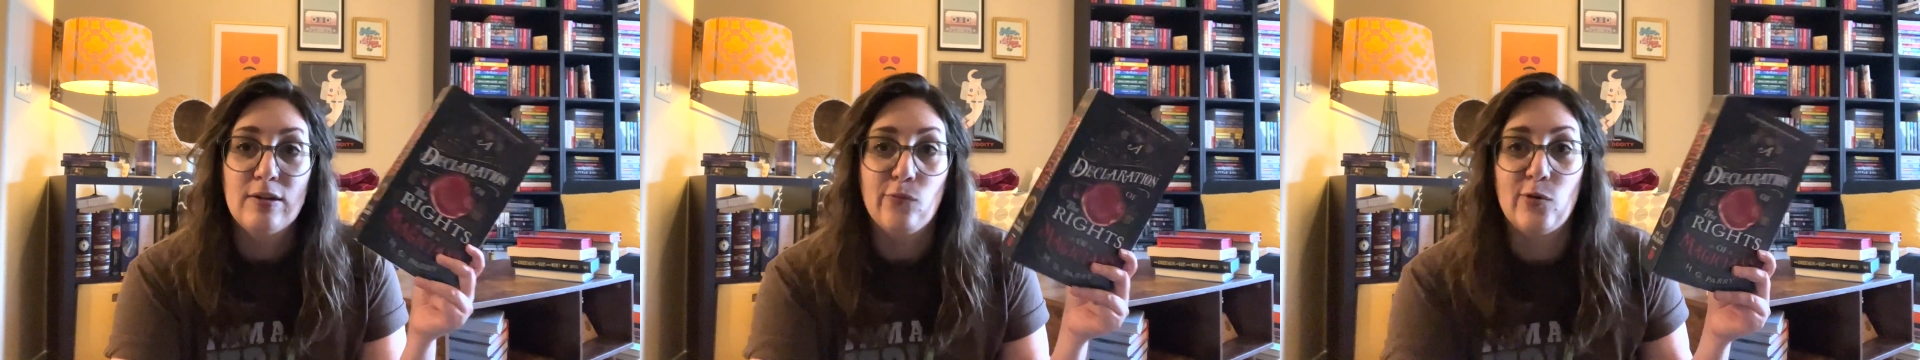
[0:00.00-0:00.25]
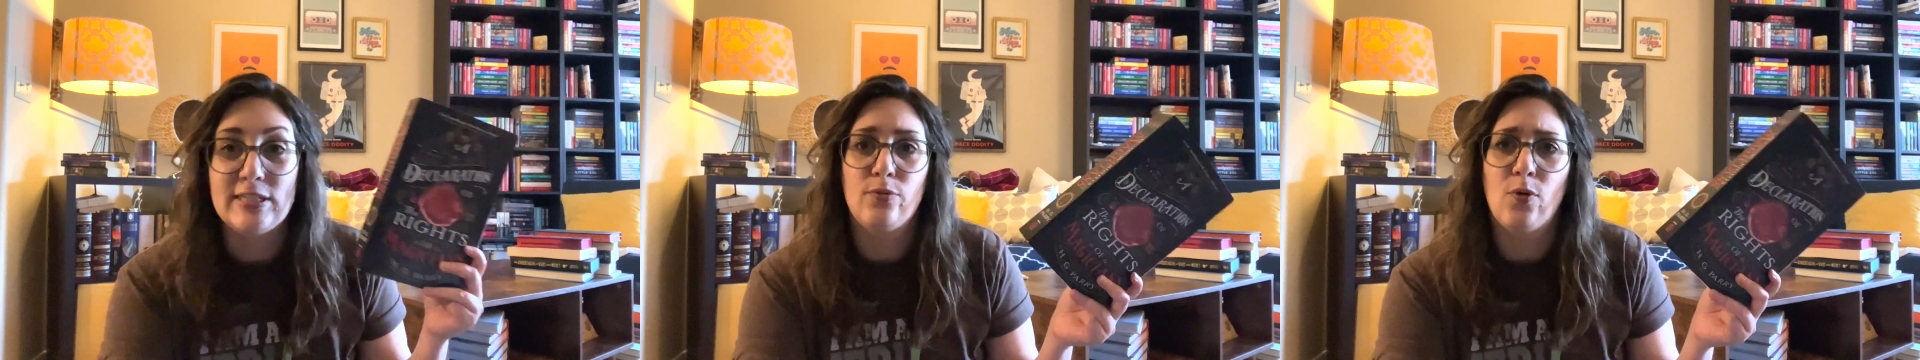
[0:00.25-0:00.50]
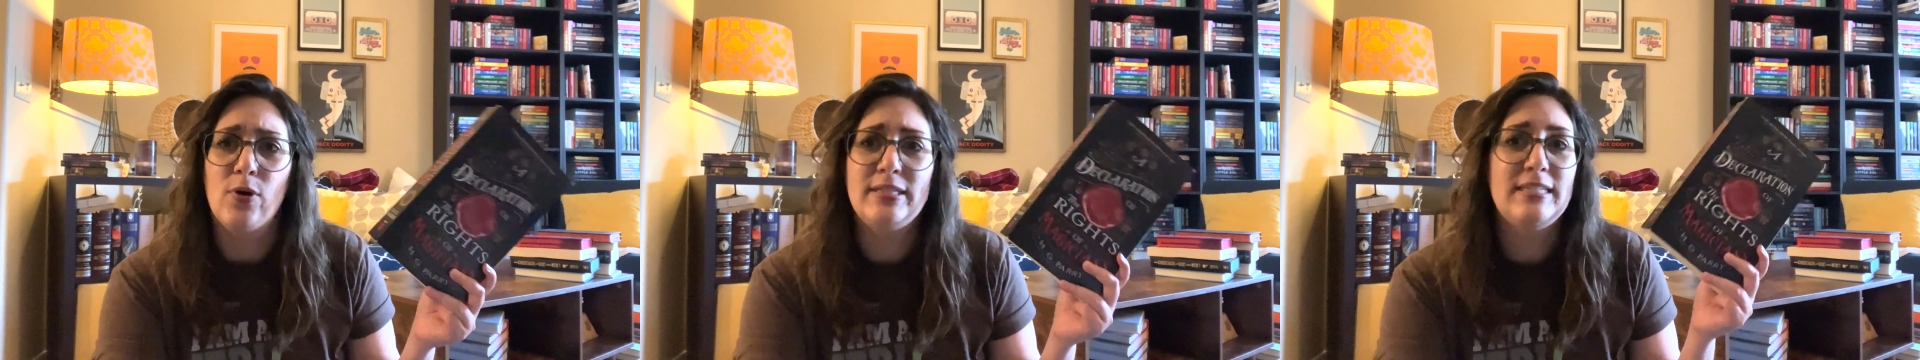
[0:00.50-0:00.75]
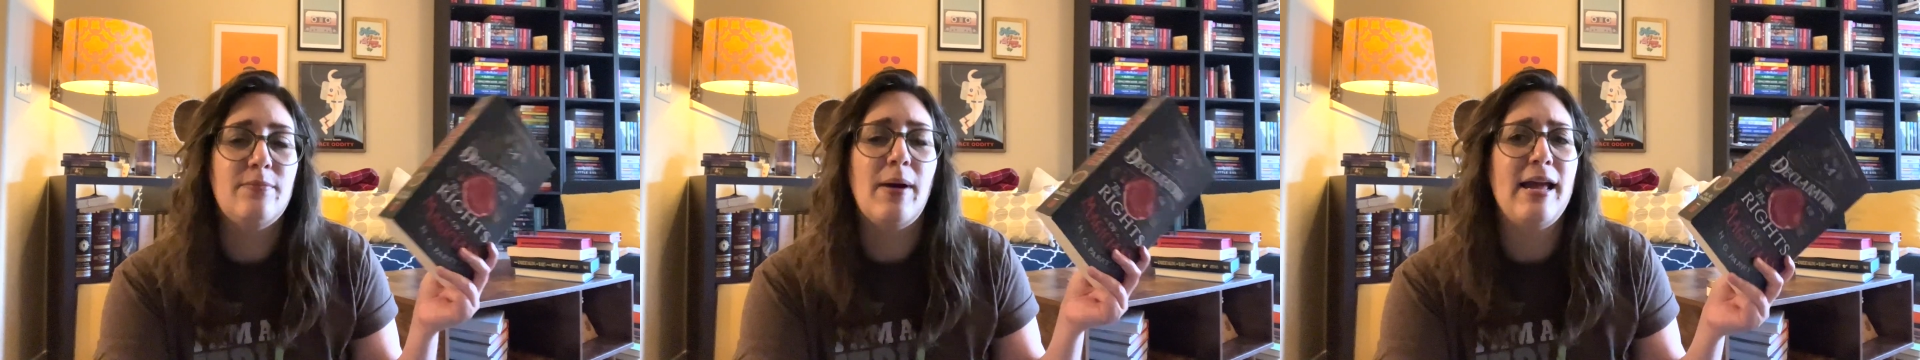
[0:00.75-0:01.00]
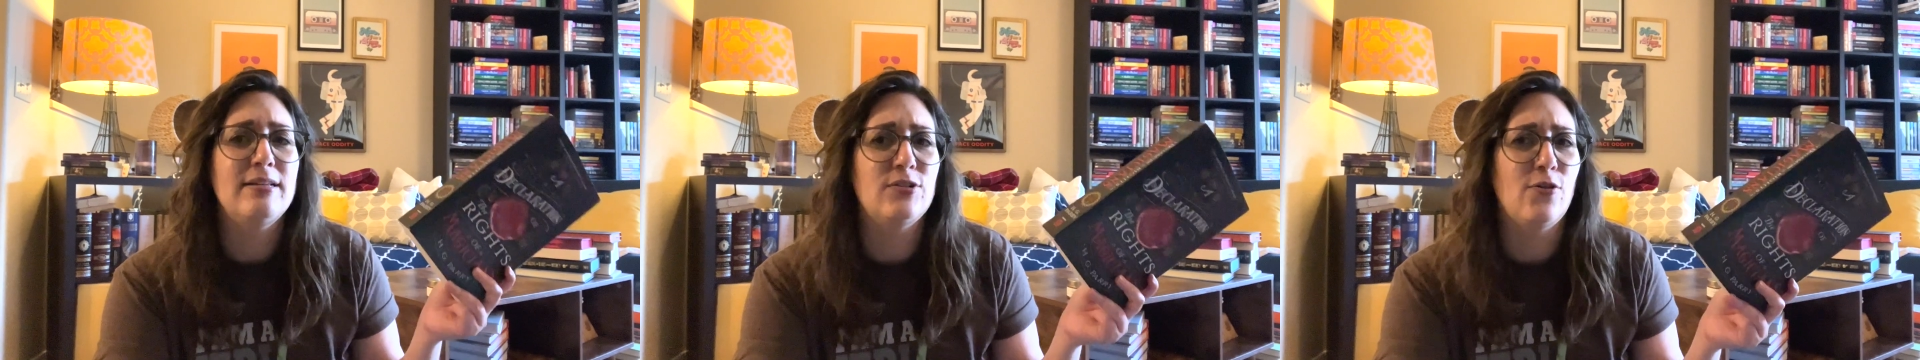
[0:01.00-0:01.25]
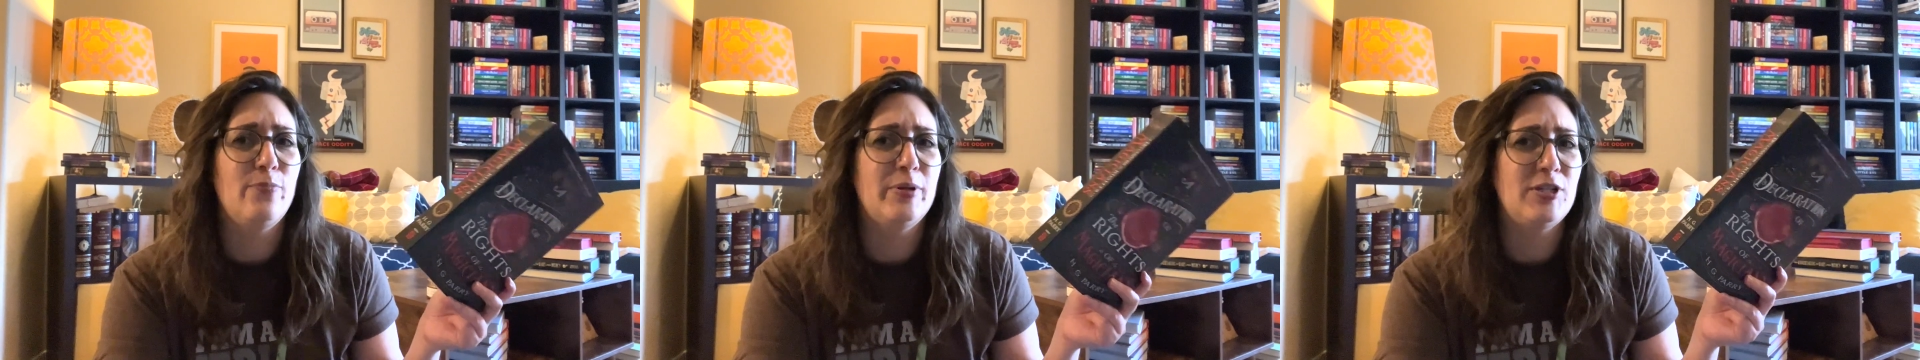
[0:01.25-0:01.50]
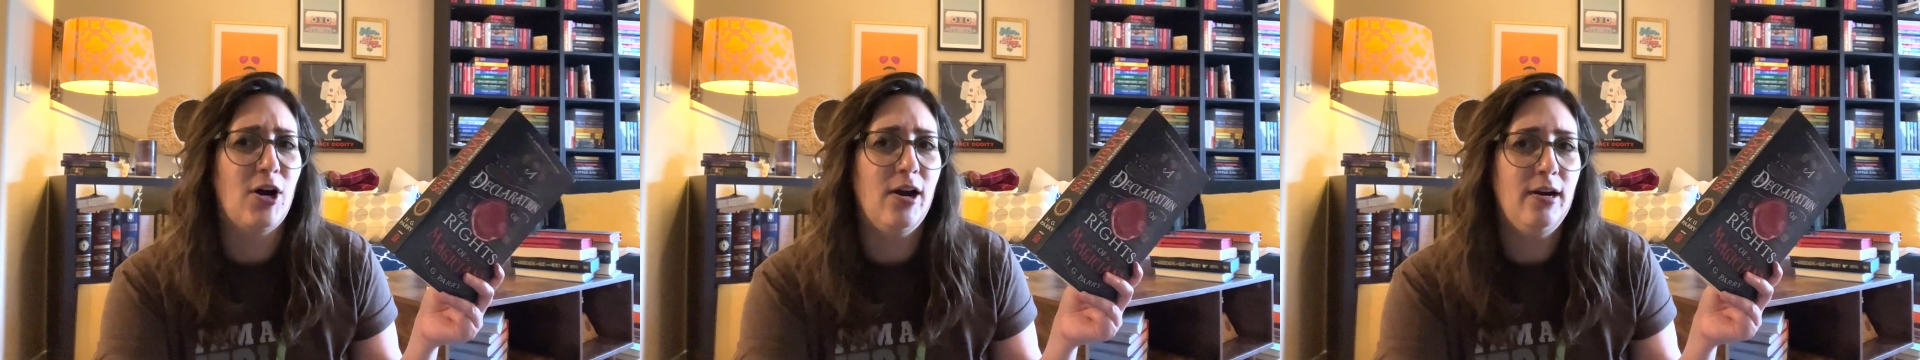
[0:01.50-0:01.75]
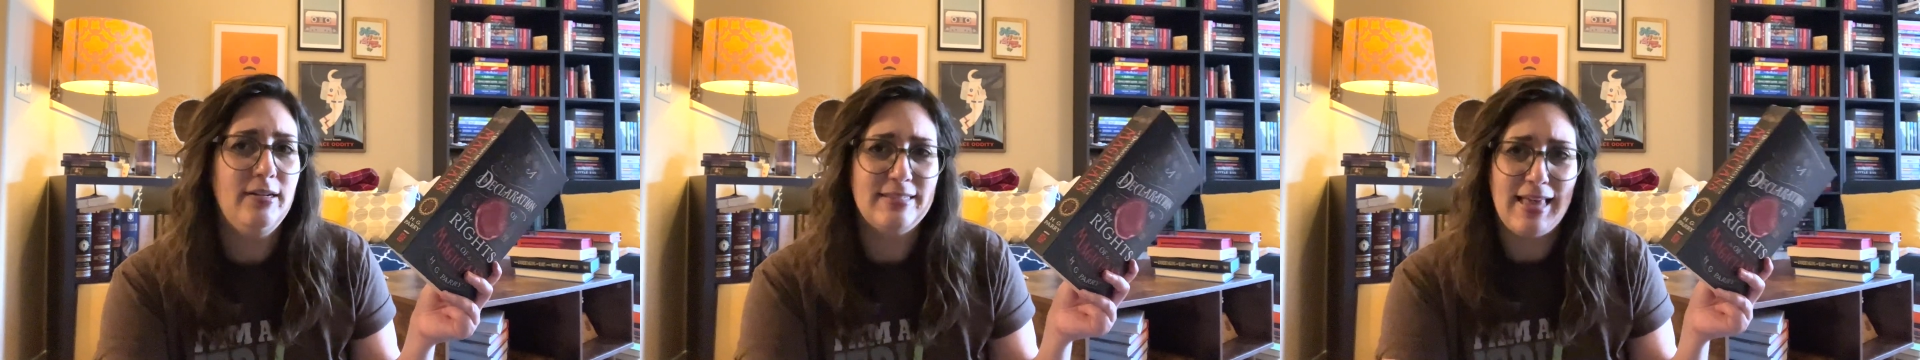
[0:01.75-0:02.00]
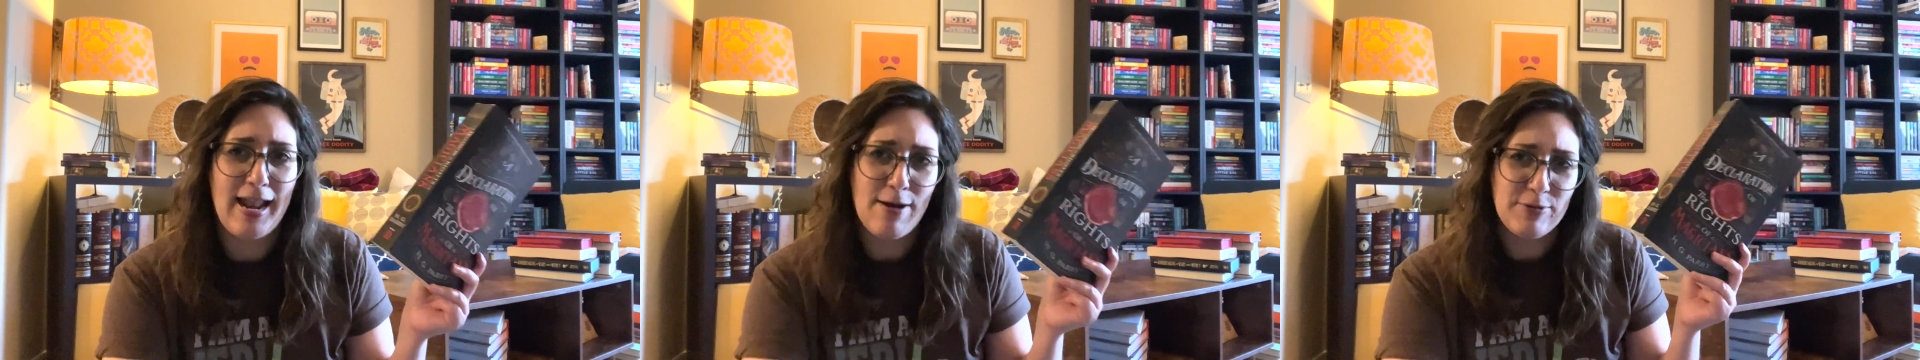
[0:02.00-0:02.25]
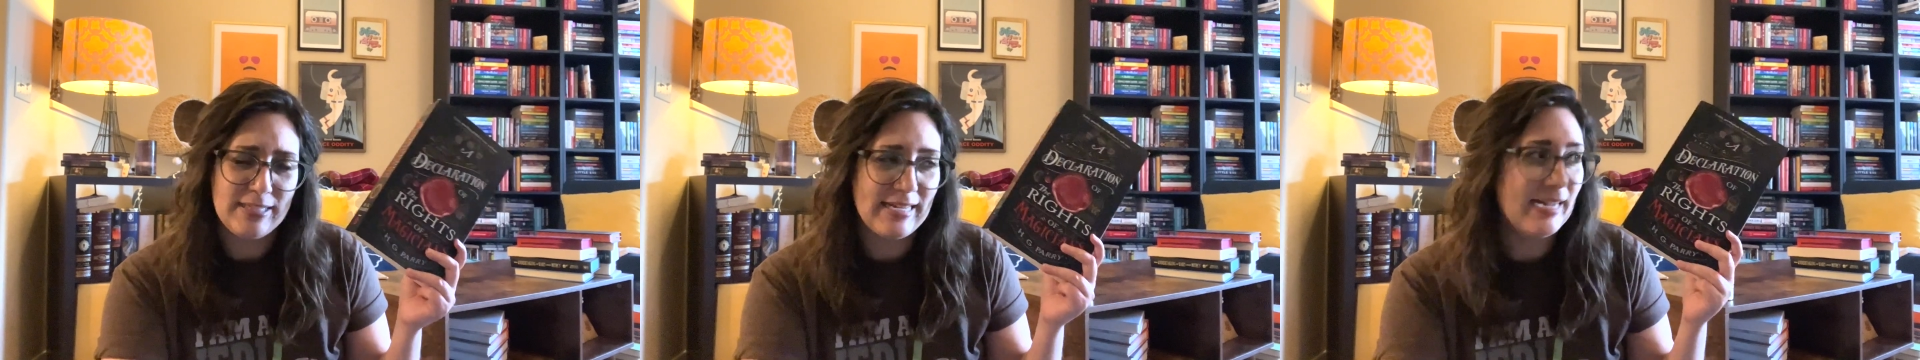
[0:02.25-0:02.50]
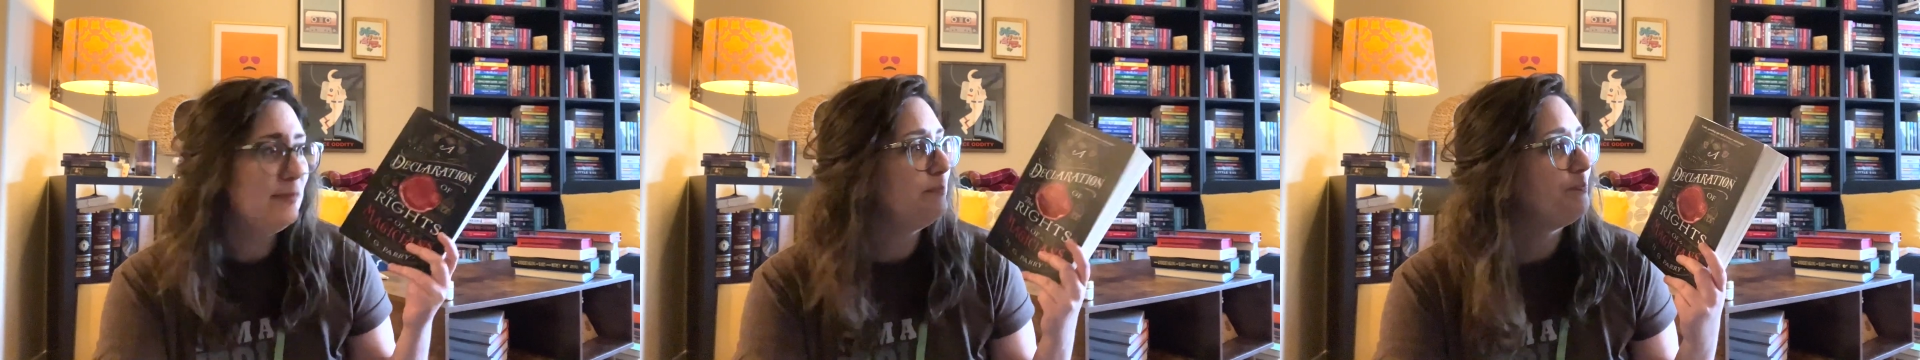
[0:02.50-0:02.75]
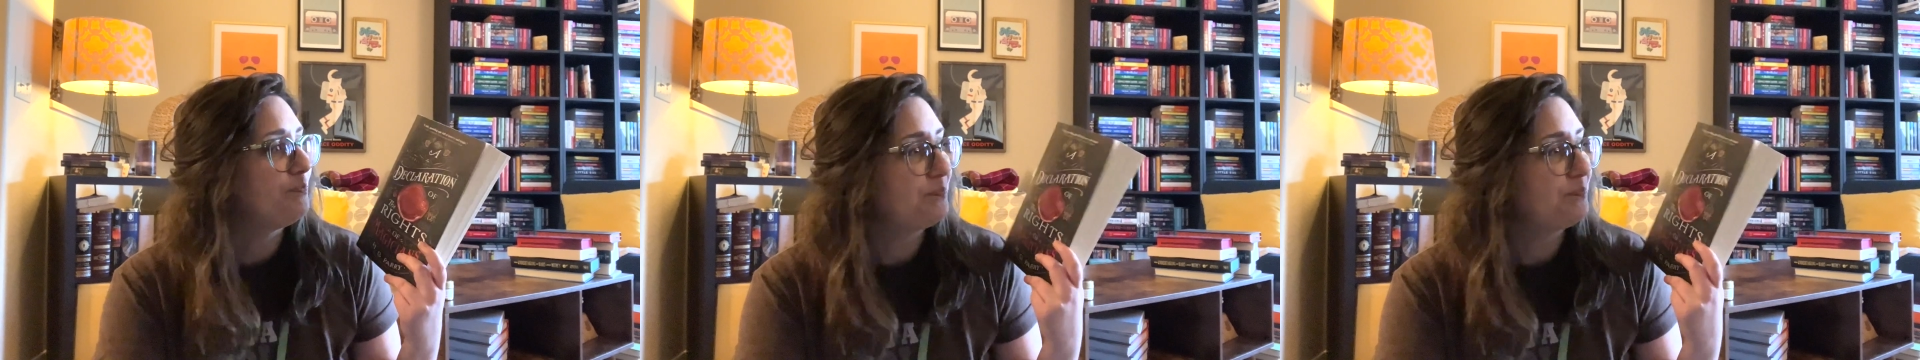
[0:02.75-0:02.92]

was hoisted by his own petard, is that how we say it?